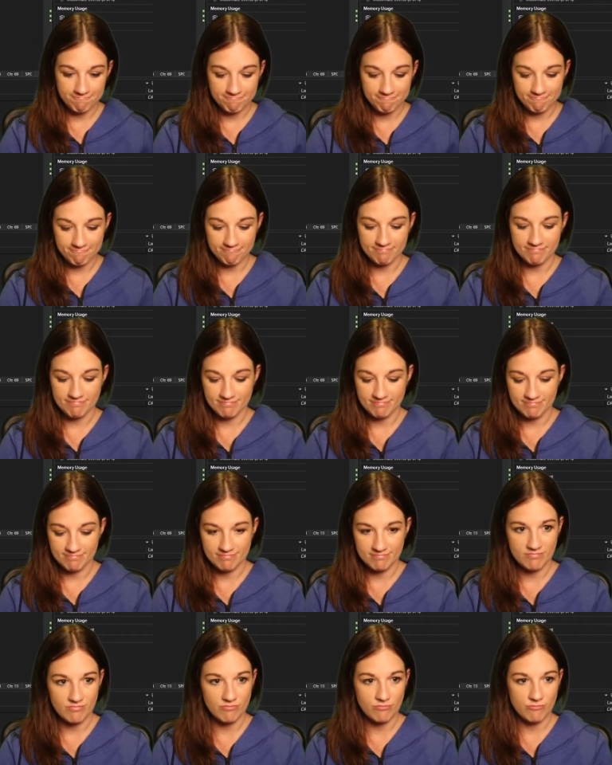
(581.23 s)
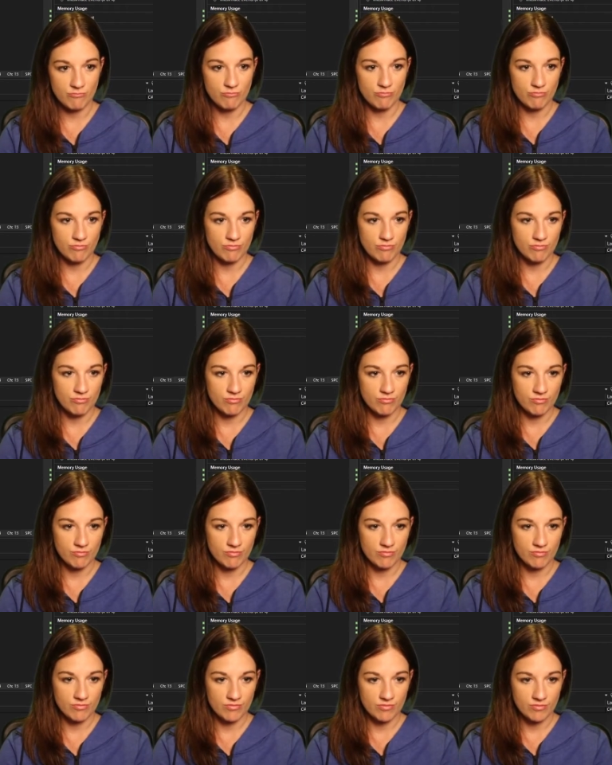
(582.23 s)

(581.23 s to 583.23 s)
(silence)